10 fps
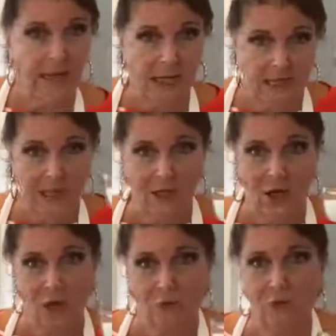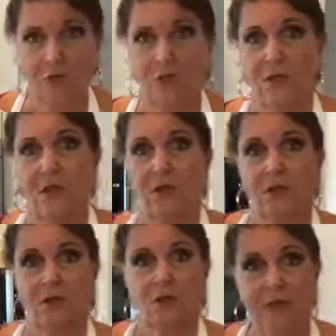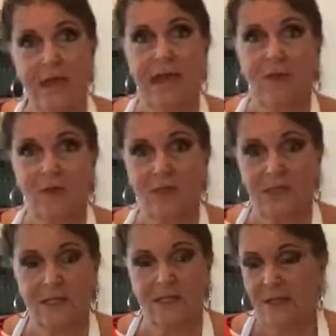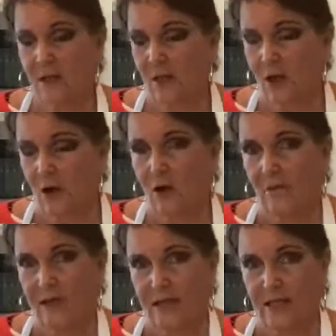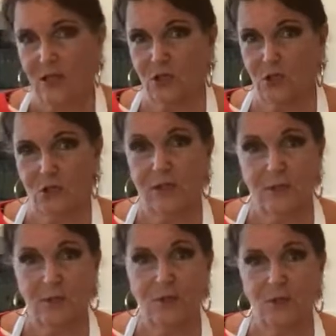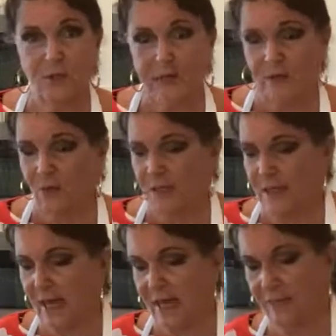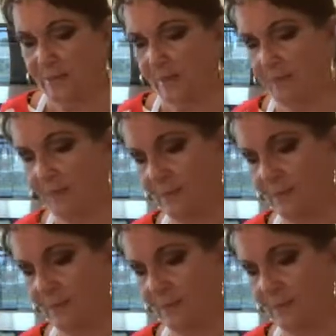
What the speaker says: In goes the 3 ounces of caster sugar, and then we're going to make noise again.